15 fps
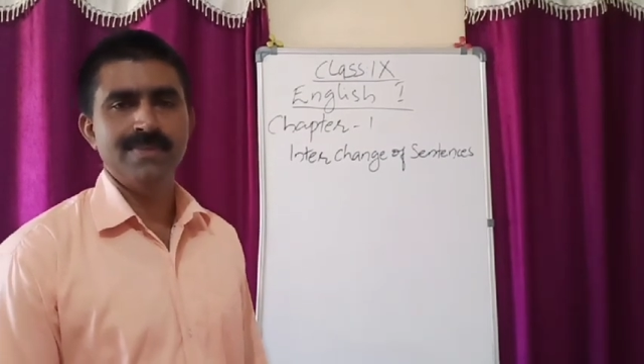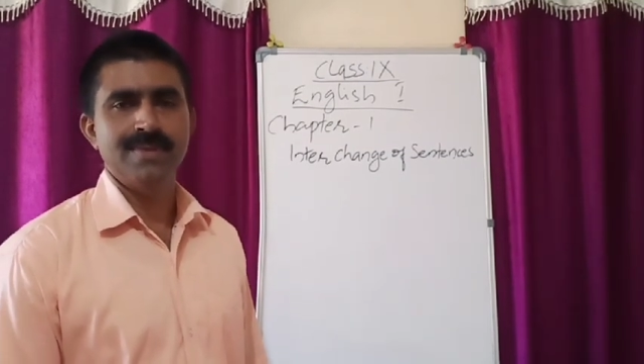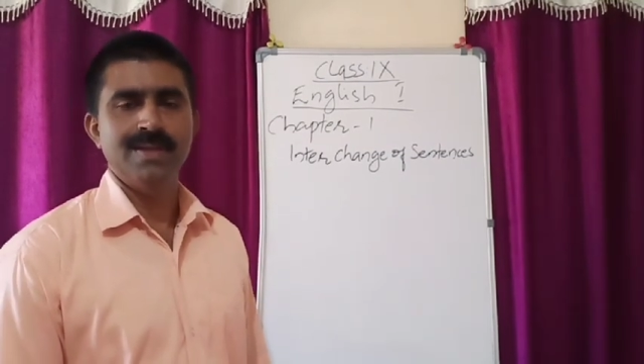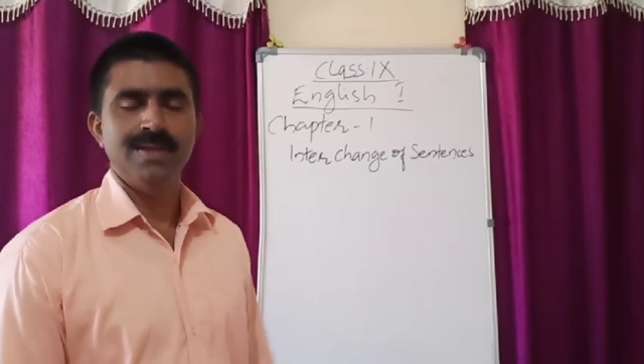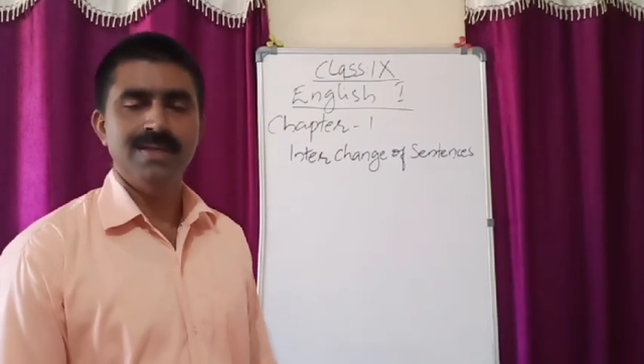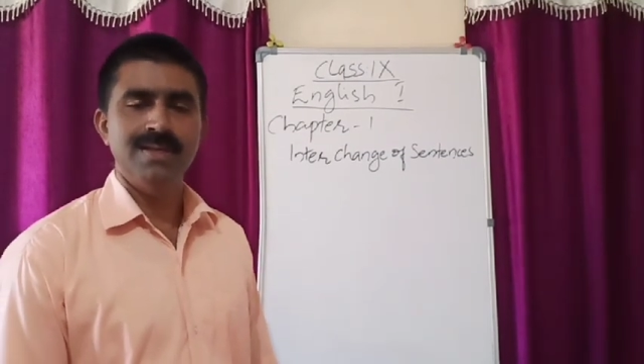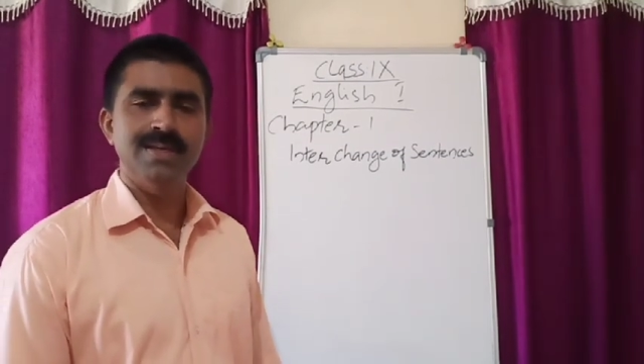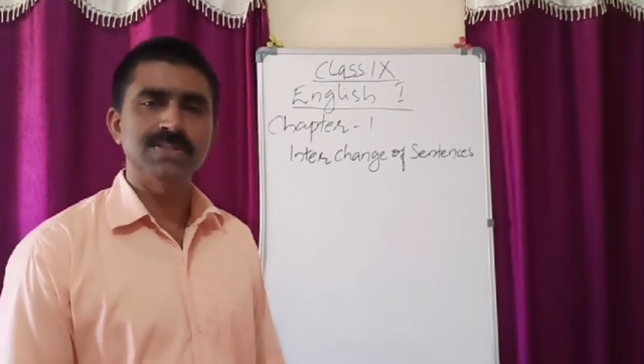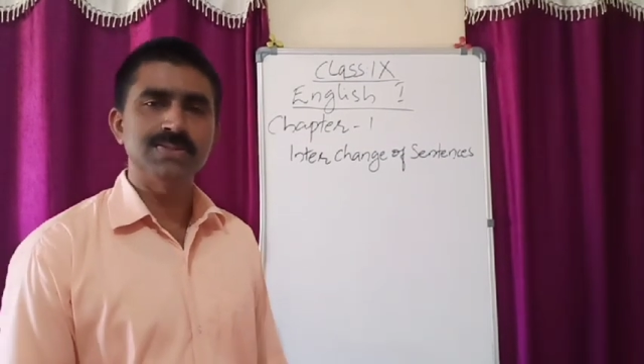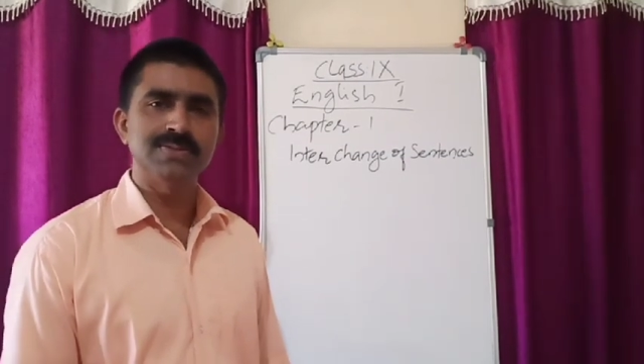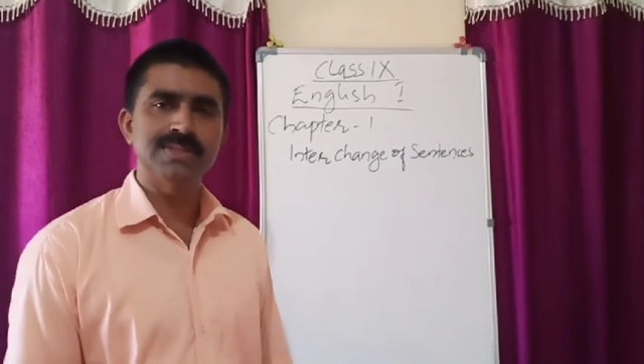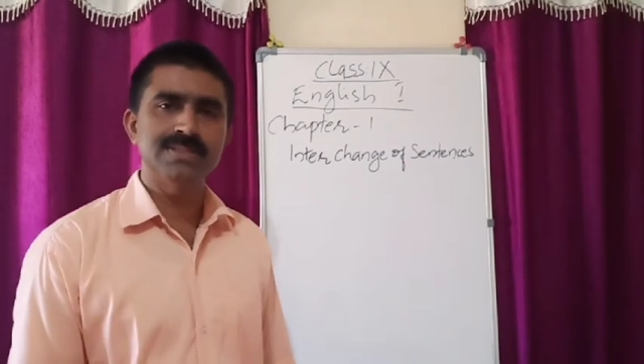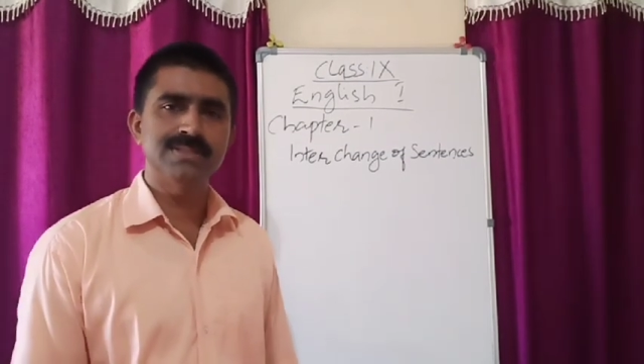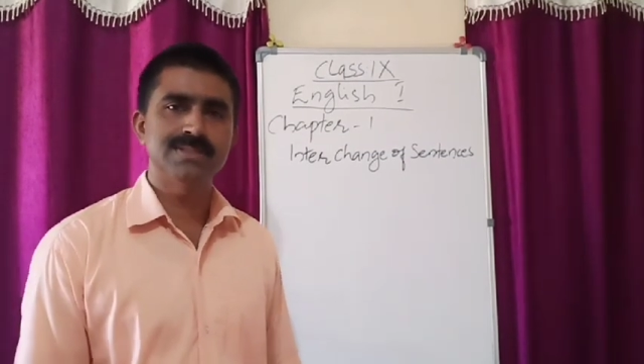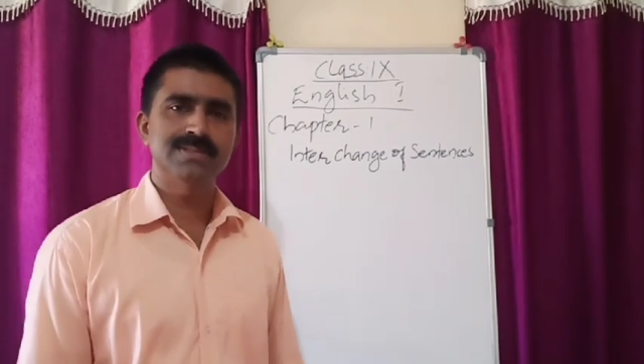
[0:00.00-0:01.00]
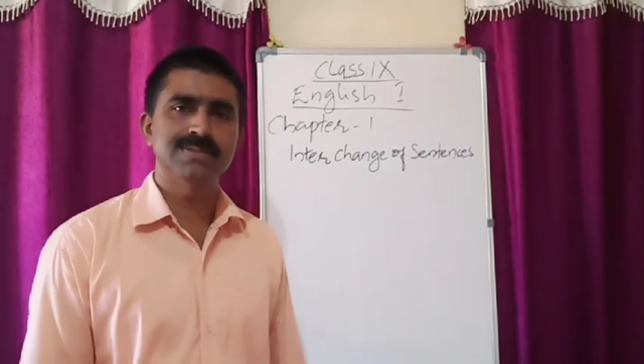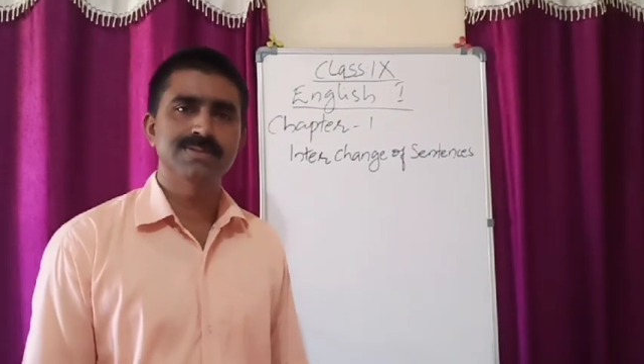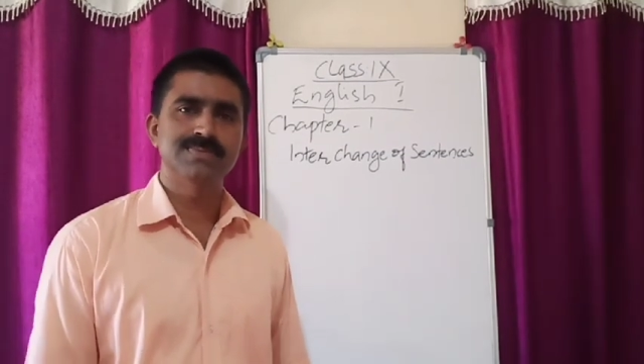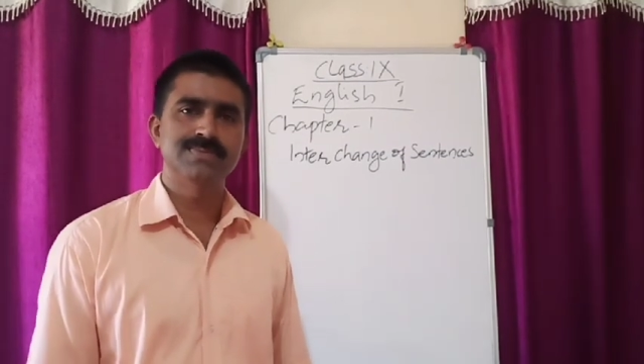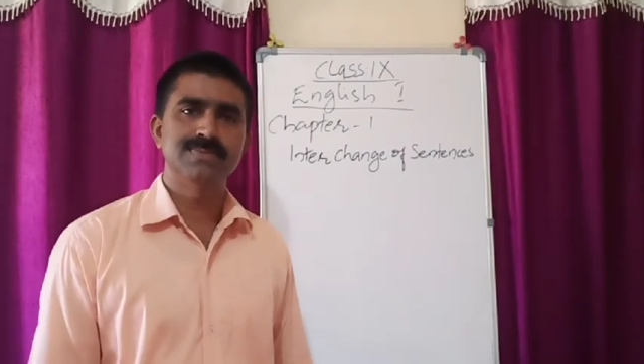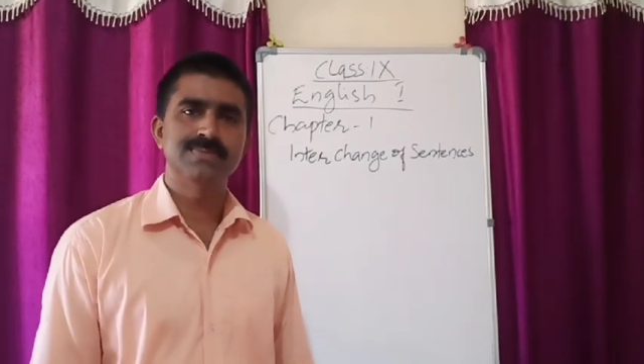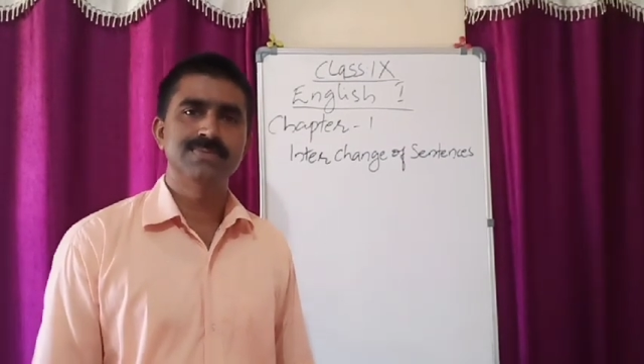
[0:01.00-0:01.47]
Dear students,
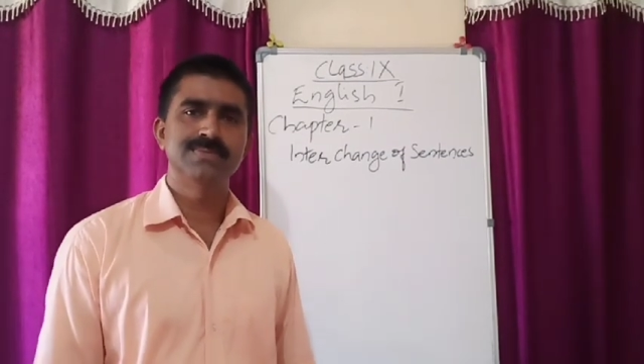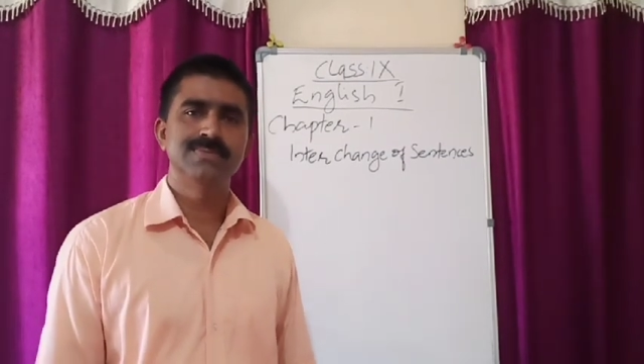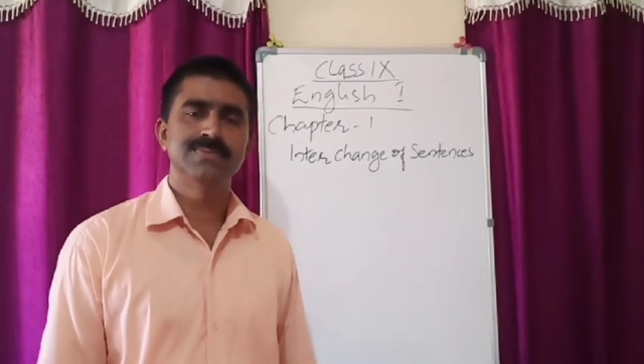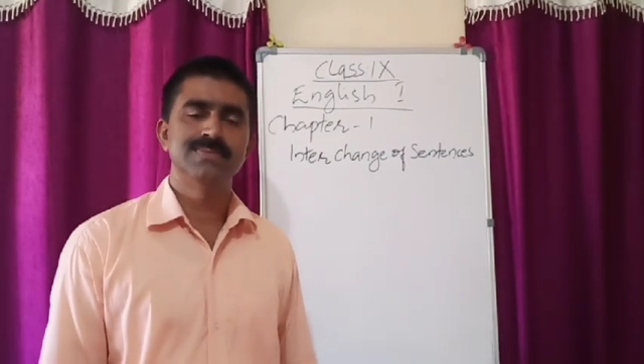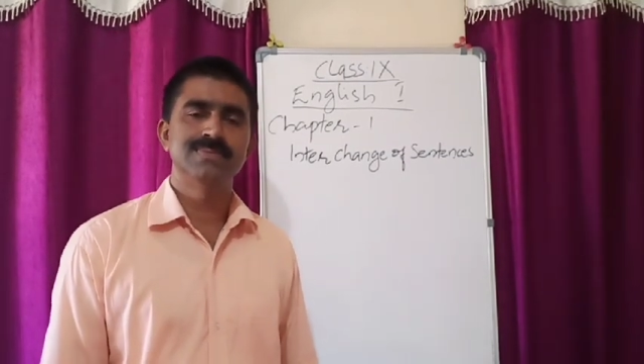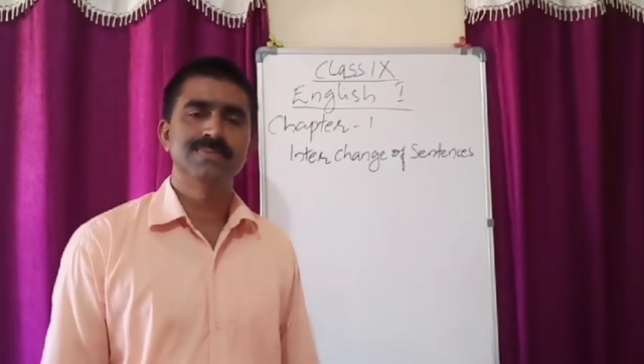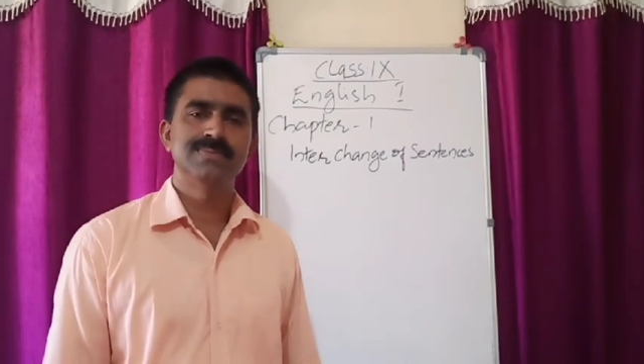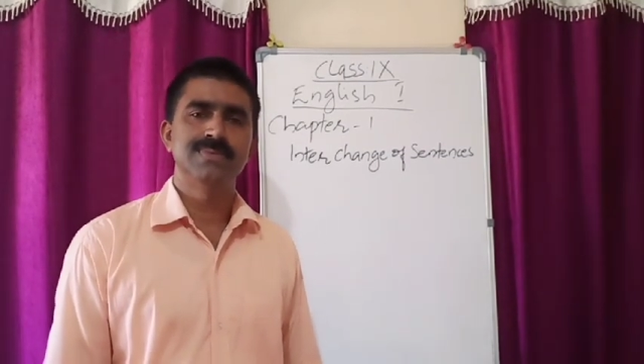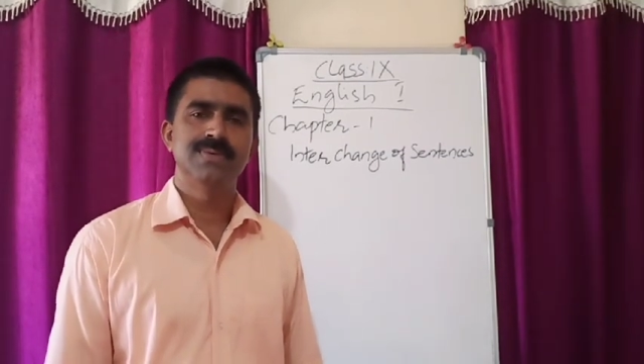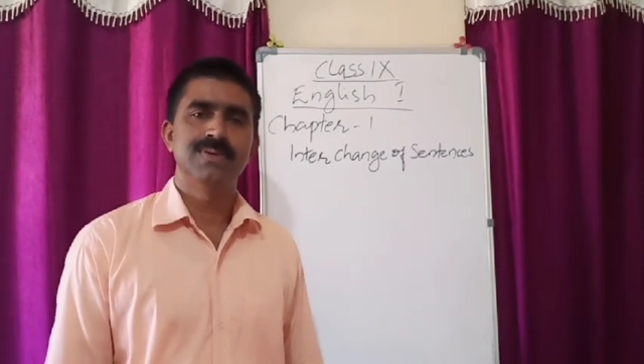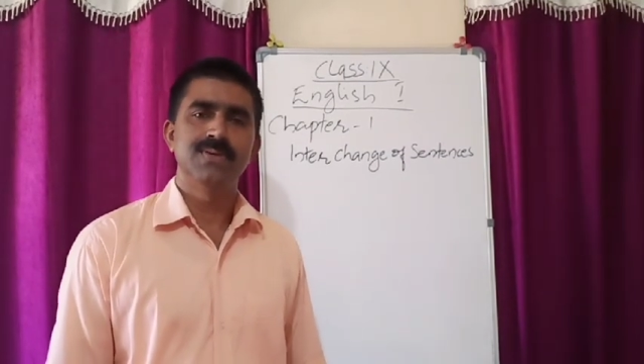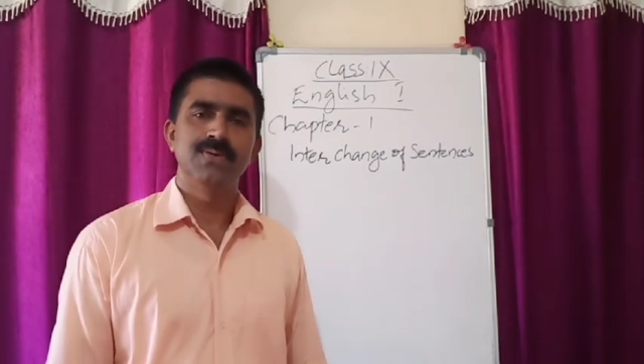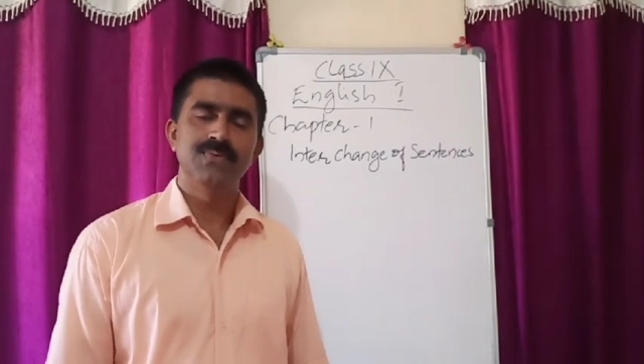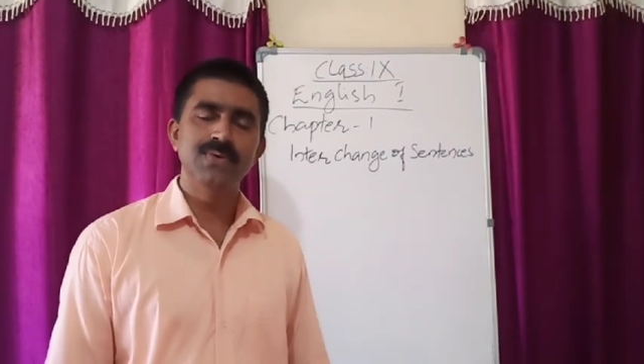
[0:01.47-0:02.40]
we